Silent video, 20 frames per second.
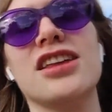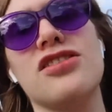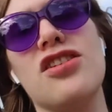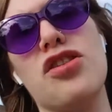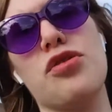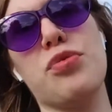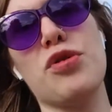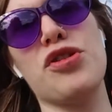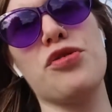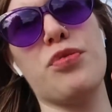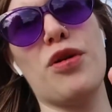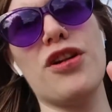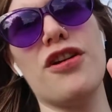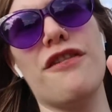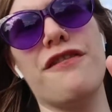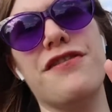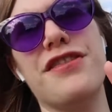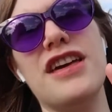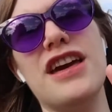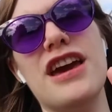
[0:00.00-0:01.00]
This was one
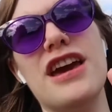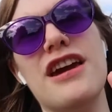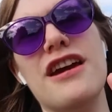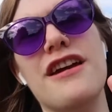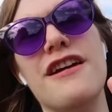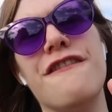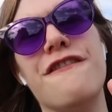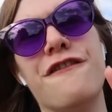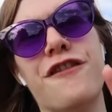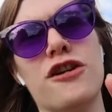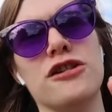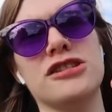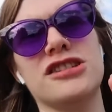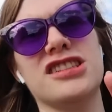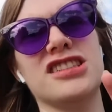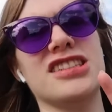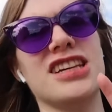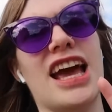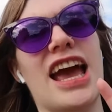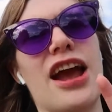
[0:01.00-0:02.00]
of the first